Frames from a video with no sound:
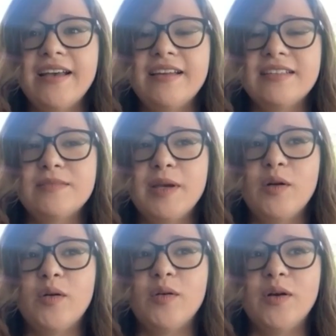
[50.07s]
that's my
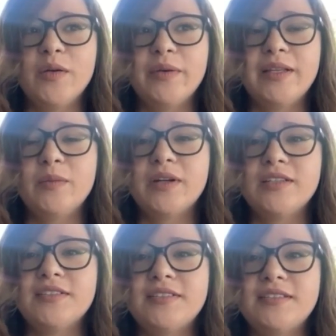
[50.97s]
goal. I really want
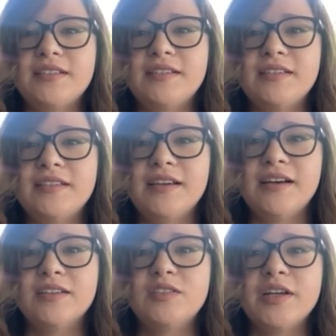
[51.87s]
to just
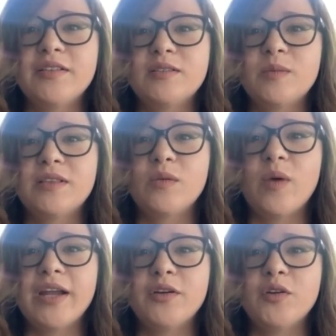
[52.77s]
share this with a
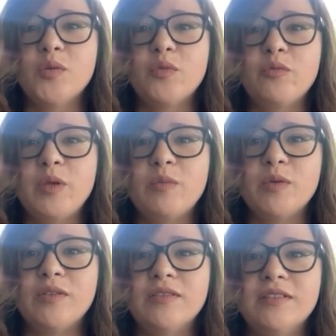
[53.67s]
wider group of
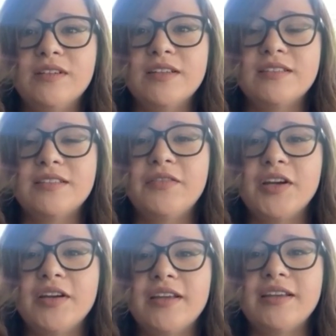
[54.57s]
people because it's
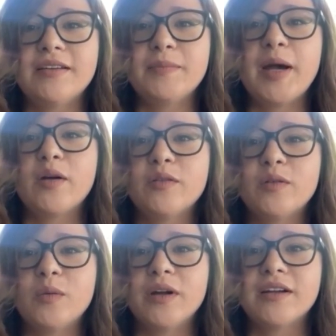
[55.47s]
really
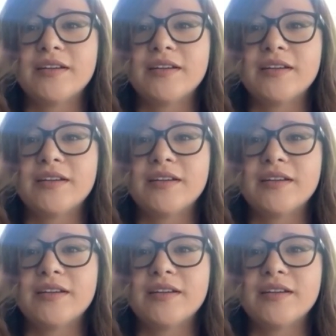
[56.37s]
powerful work.